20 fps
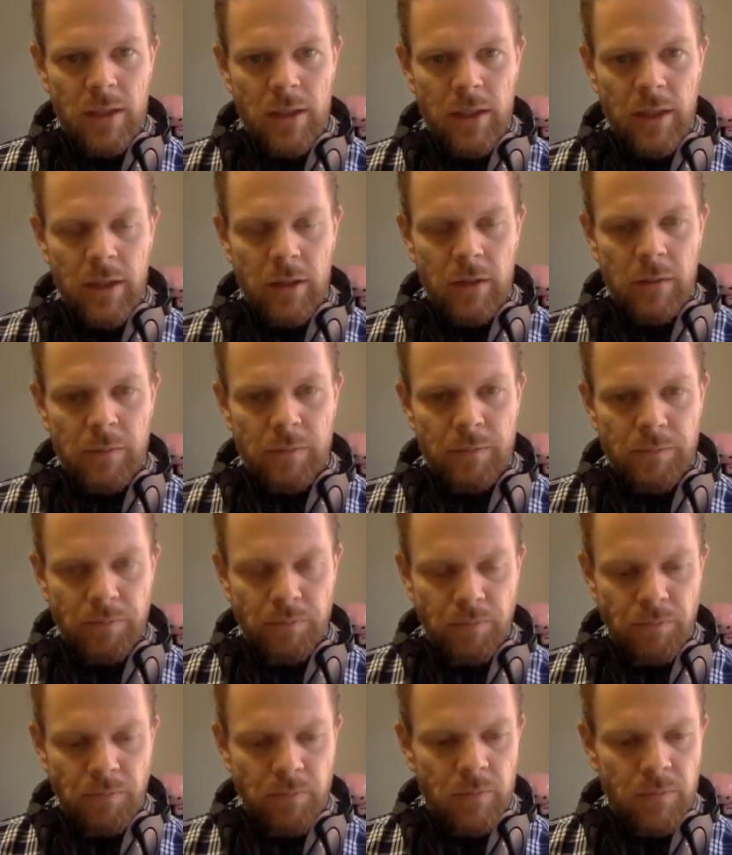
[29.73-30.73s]
Now
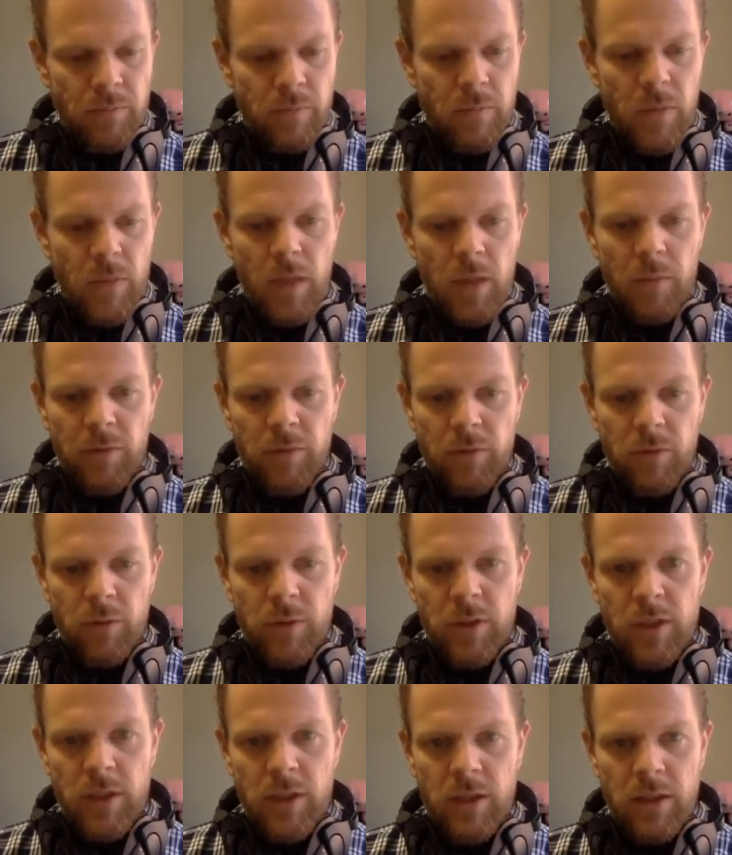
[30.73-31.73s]
before we
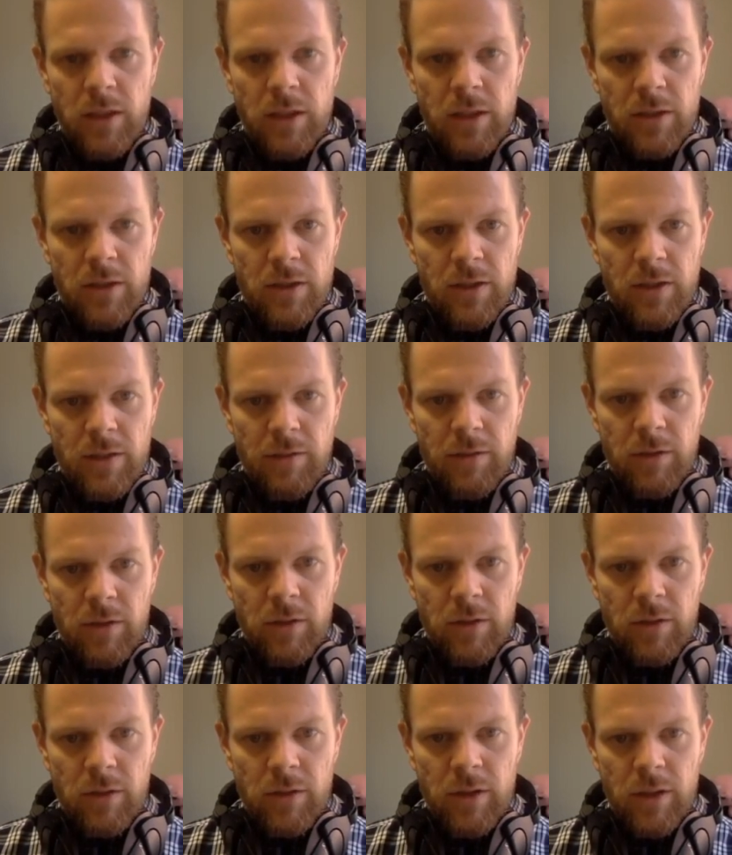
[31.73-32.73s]
start, let's just have a
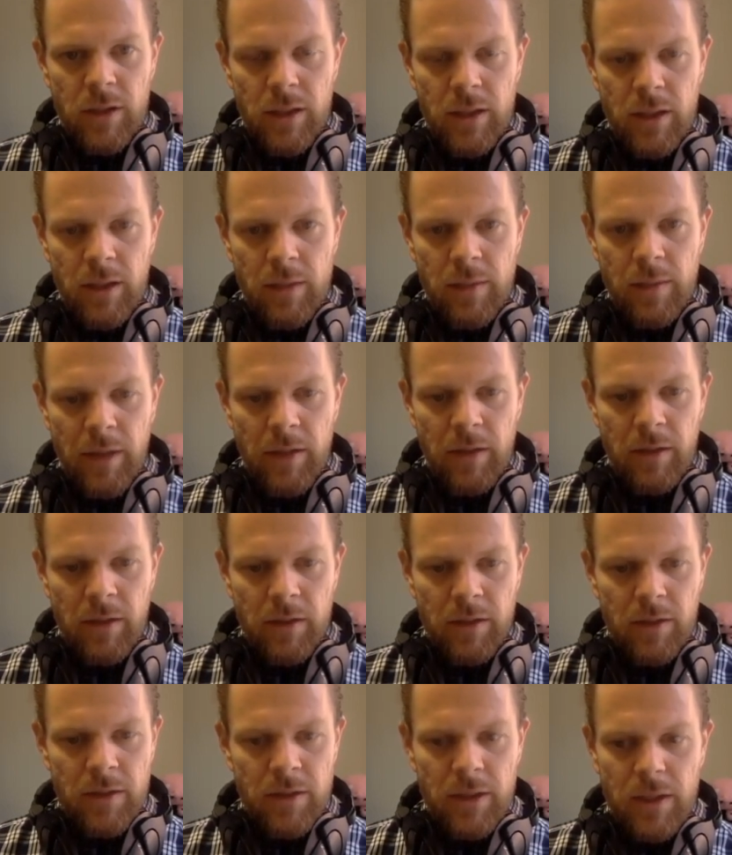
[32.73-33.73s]
look uh, about
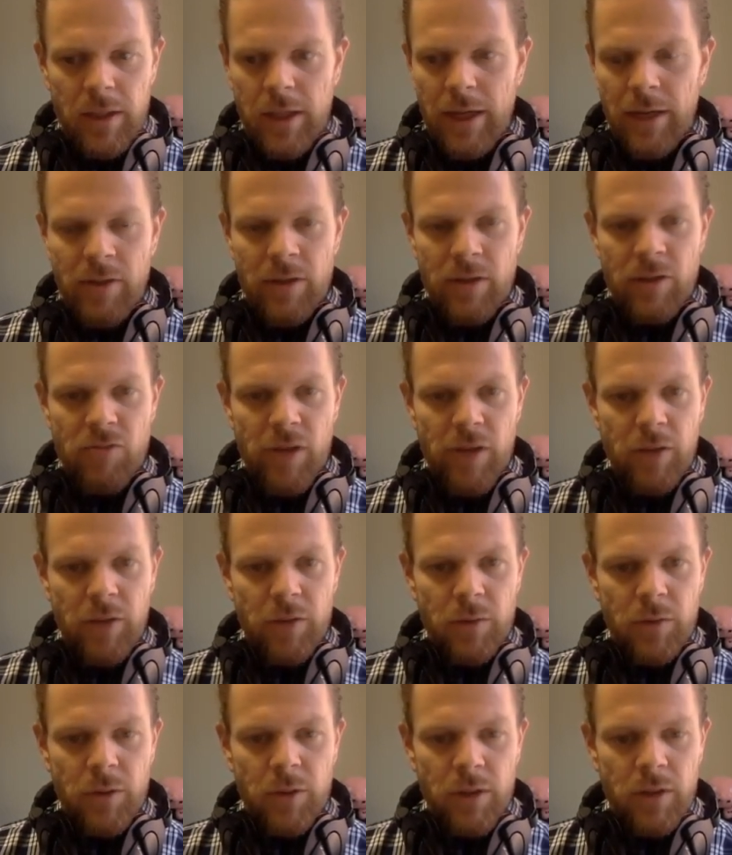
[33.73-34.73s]
at uh, how these
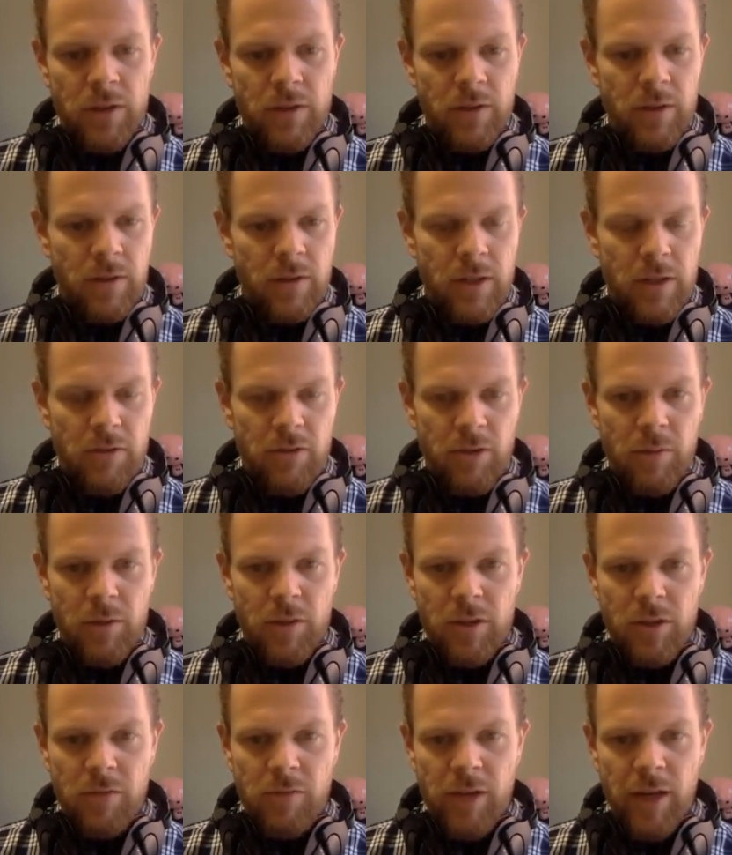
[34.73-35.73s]
rails work. So let's grab
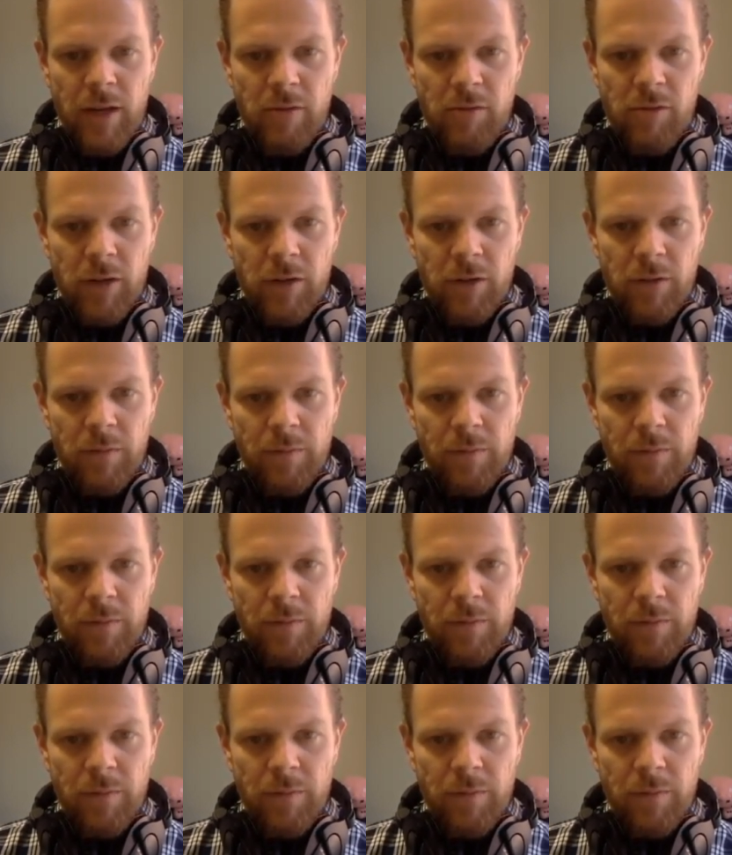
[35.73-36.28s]
just a regular rail